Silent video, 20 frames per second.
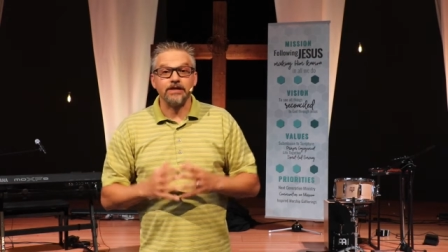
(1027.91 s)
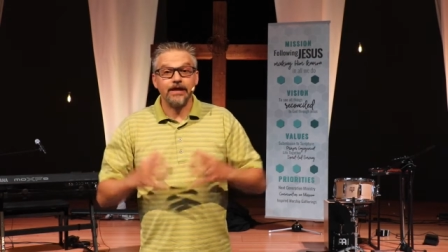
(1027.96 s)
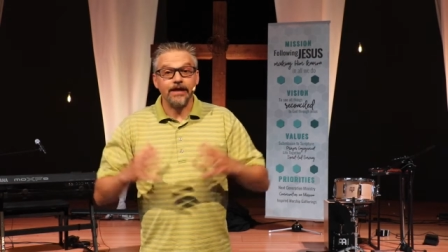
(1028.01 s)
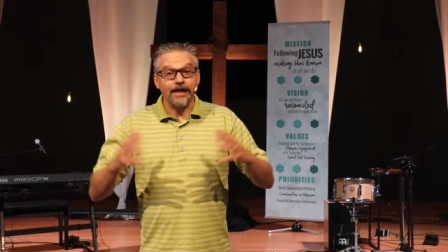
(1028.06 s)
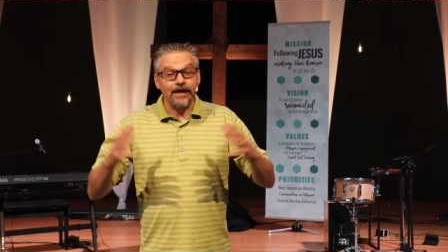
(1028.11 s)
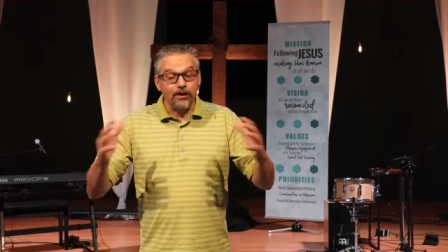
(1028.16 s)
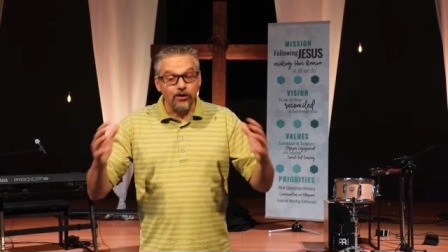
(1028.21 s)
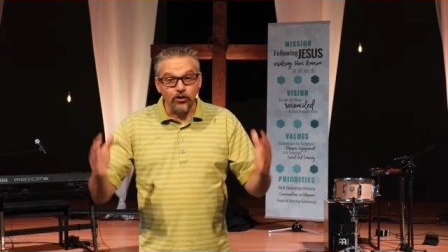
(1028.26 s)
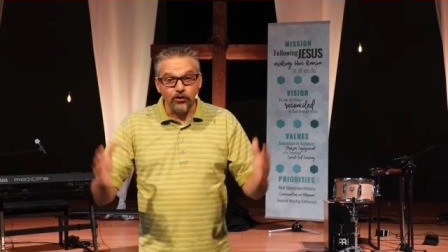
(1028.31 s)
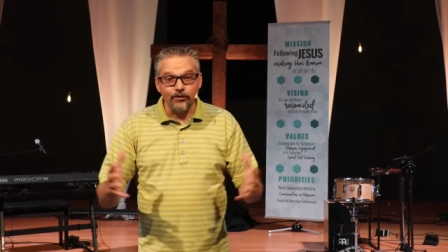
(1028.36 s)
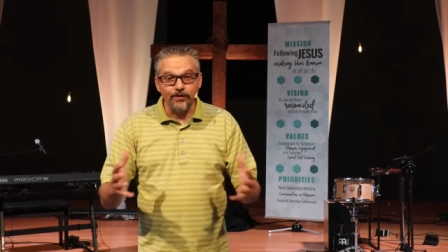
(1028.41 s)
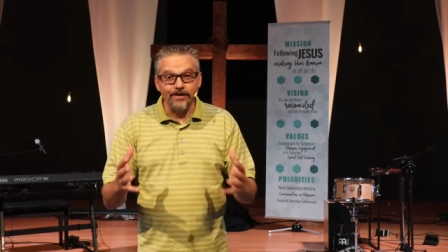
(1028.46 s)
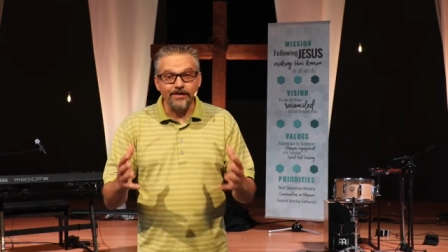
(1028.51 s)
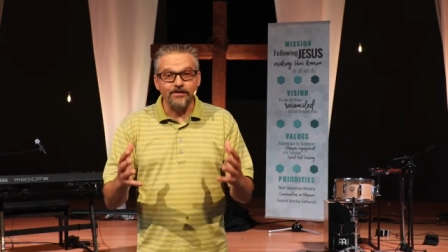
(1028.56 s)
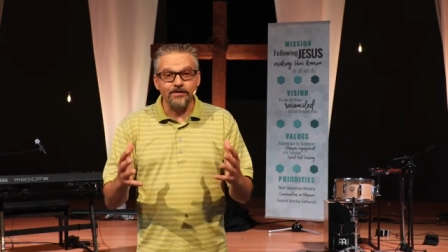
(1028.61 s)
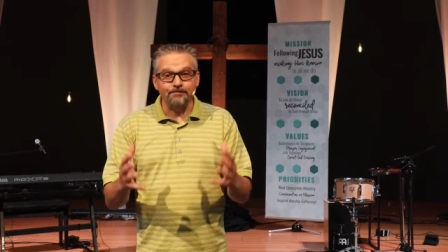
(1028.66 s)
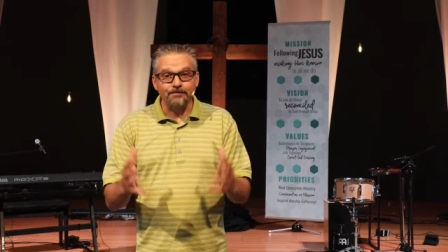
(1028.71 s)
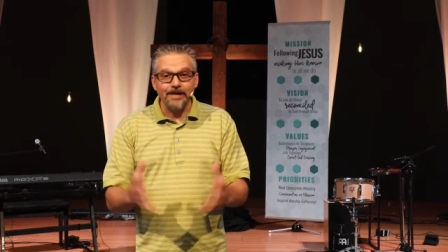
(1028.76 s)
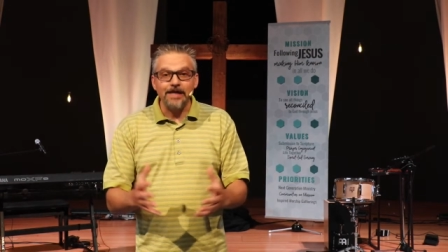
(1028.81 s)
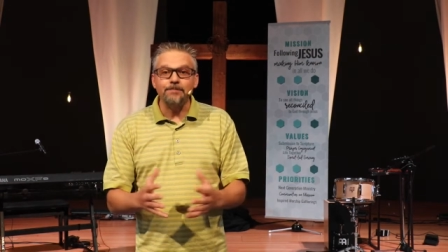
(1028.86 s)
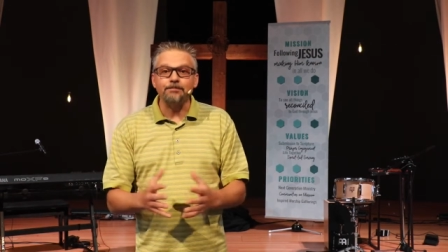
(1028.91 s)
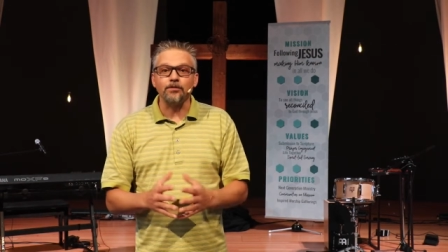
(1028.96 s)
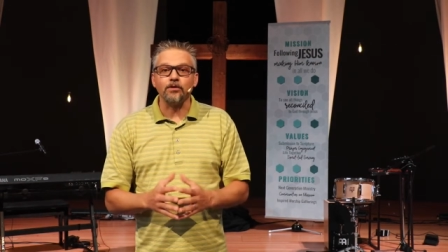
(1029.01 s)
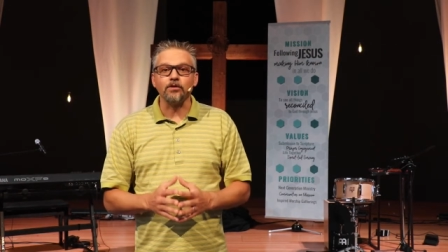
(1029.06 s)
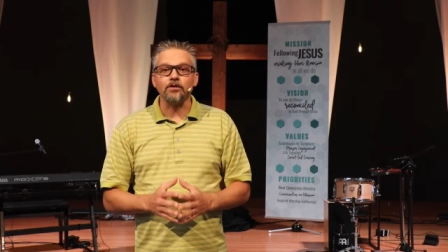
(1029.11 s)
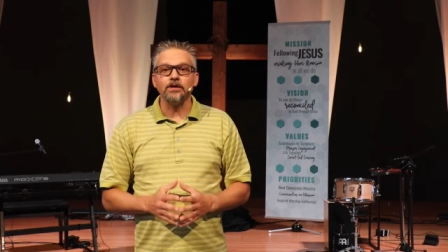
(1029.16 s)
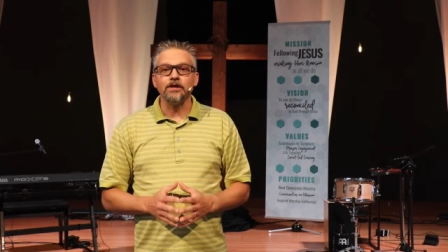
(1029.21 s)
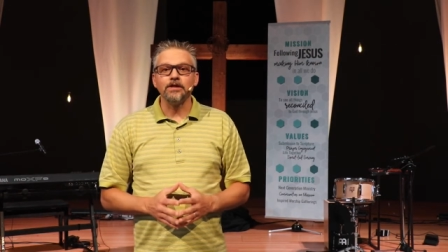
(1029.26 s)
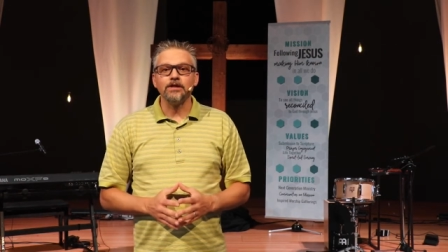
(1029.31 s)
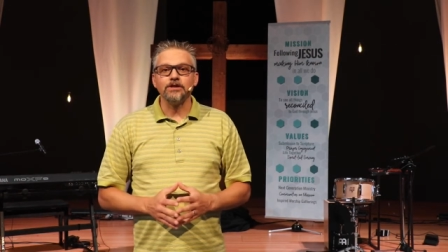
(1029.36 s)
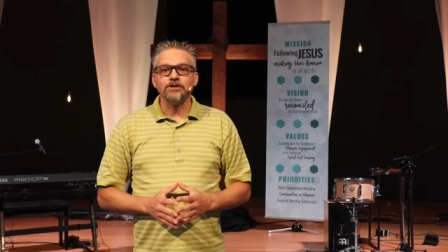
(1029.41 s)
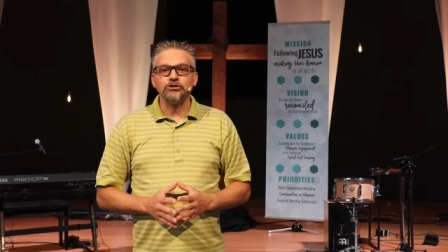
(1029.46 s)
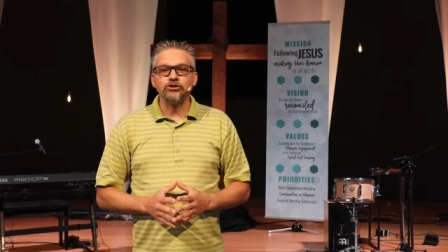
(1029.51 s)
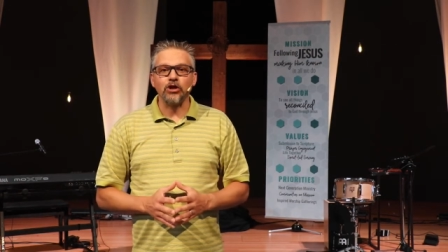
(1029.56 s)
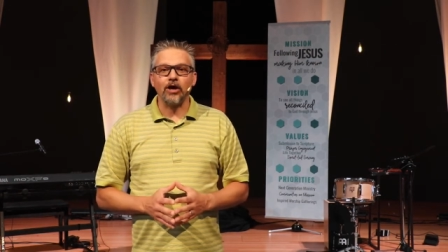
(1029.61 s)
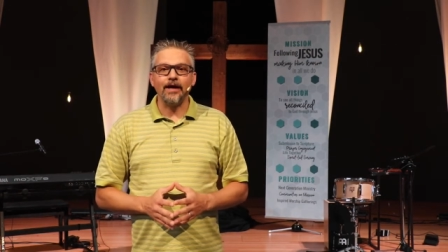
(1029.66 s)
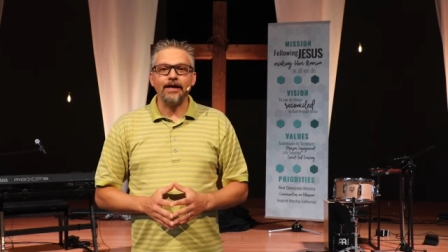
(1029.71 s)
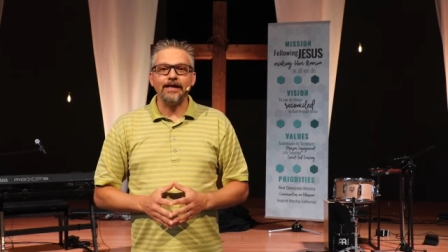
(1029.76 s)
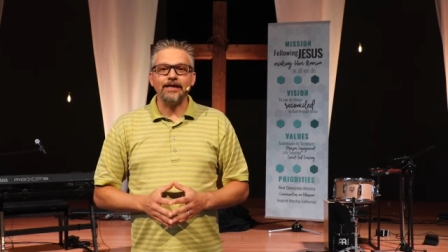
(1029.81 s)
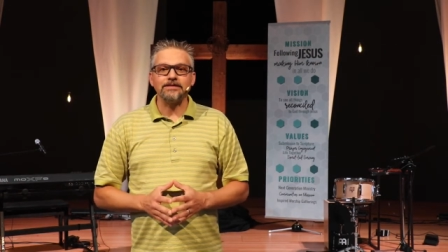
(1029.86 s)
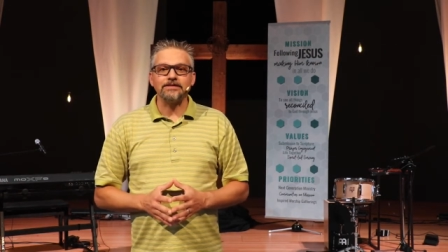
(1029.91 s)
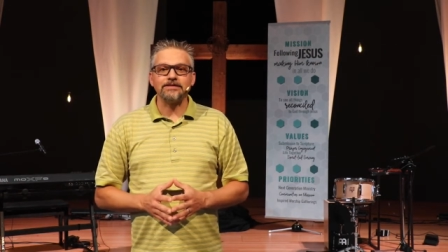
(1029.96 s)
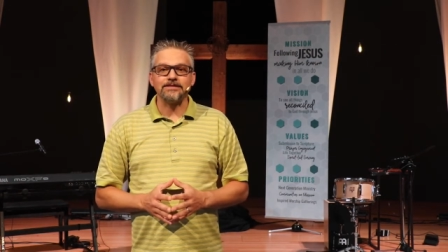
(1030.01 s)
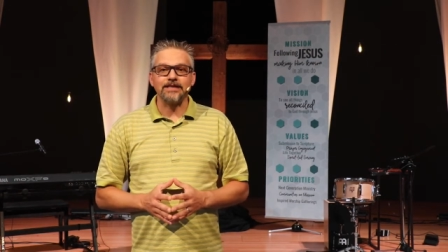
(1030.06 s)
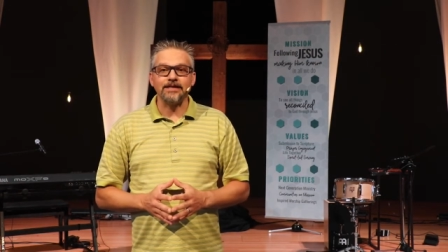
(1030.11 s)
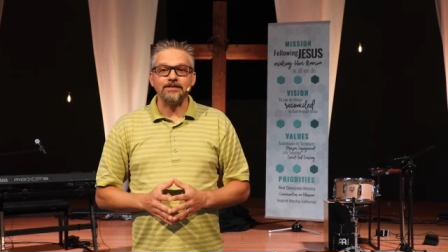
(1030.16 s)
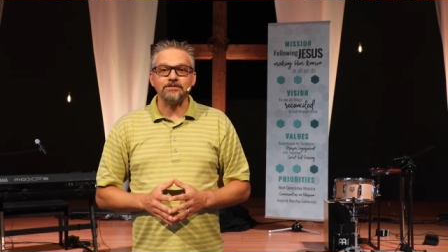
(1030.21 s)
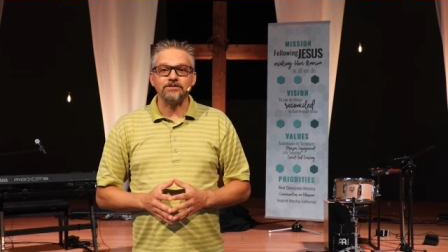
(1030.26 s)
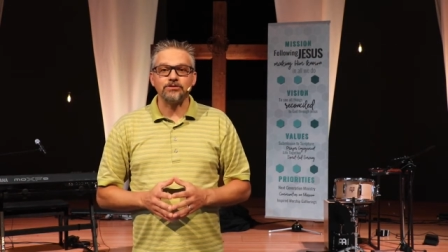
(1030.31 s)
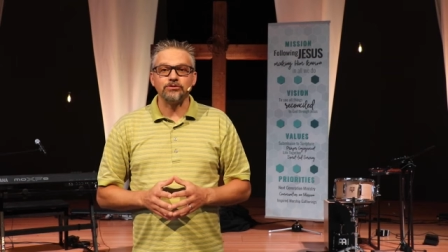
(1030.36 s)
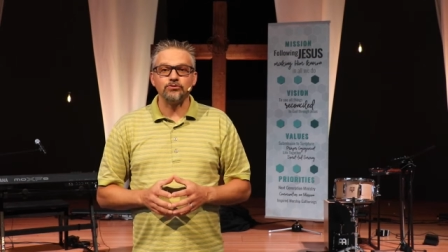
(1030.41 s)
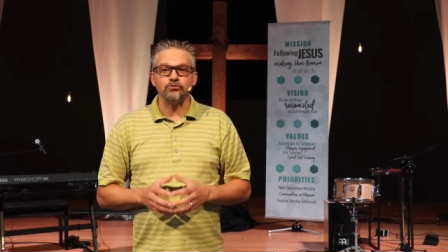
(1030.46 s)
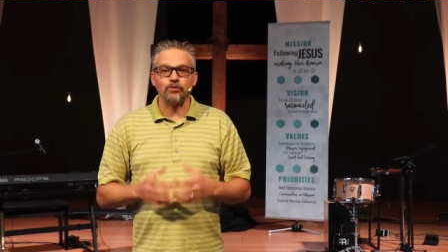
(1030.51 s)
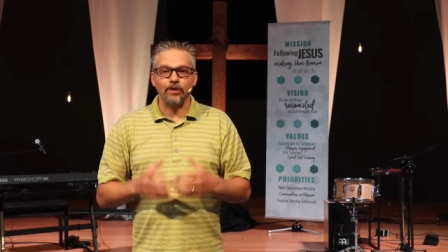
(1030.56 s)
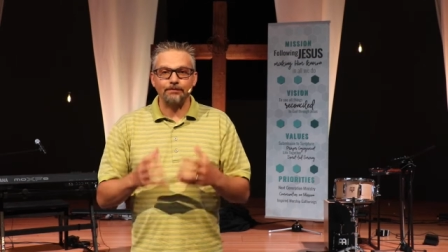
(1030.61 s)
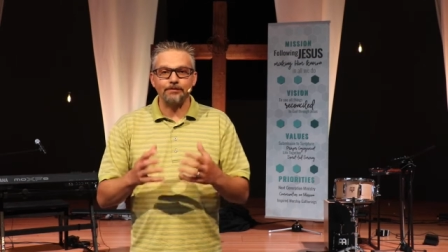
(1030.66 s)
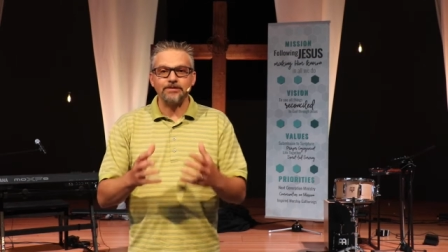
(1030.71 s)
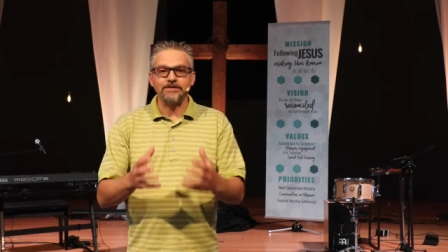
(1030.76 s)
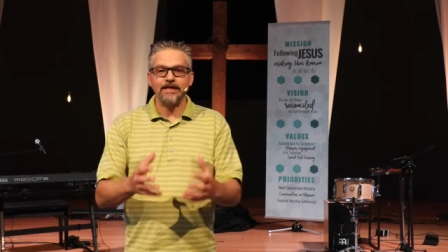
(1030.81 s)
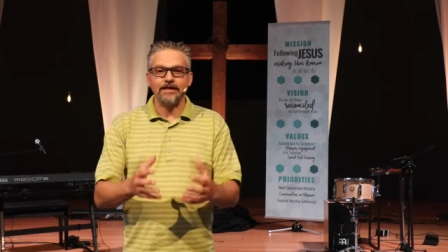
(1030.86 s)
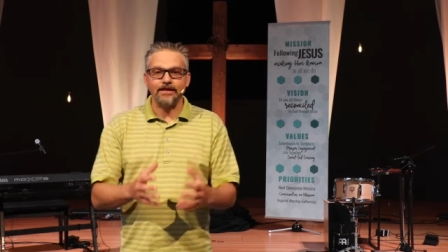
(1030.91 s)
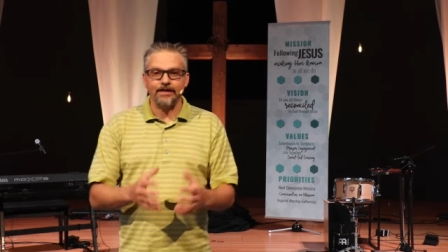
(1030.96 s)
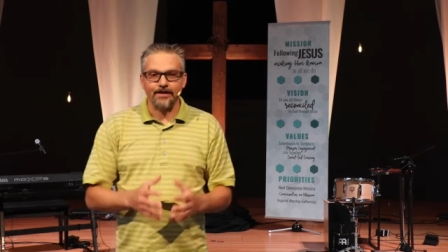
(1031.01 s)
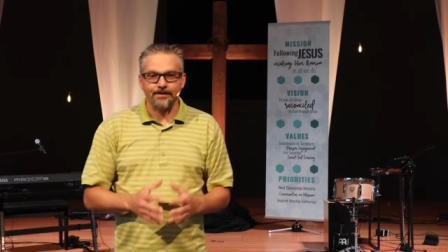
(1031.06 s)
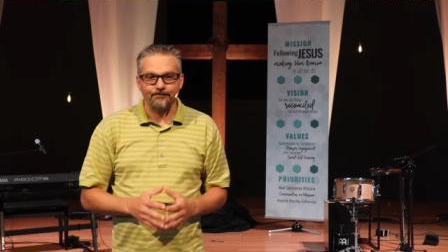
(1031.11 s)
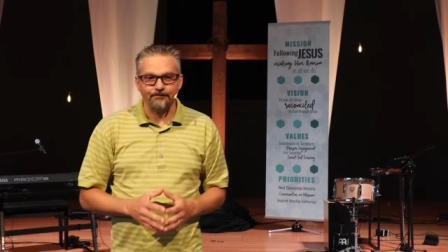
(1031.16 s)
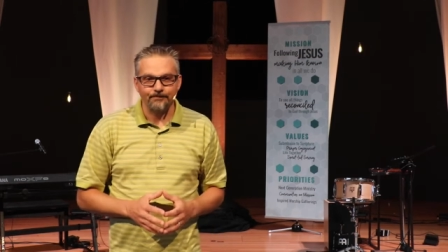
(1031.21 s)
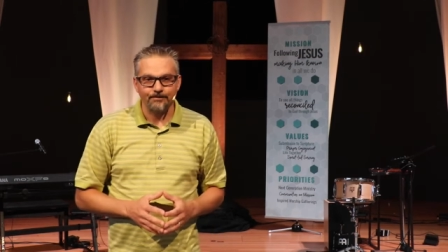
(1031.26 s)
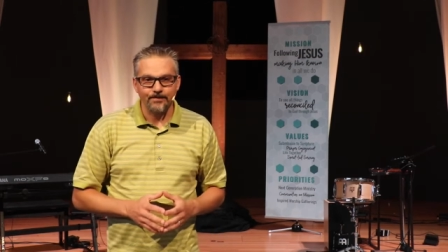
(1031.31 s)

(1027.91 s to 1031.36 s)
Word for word: including the people John has sent to represent him.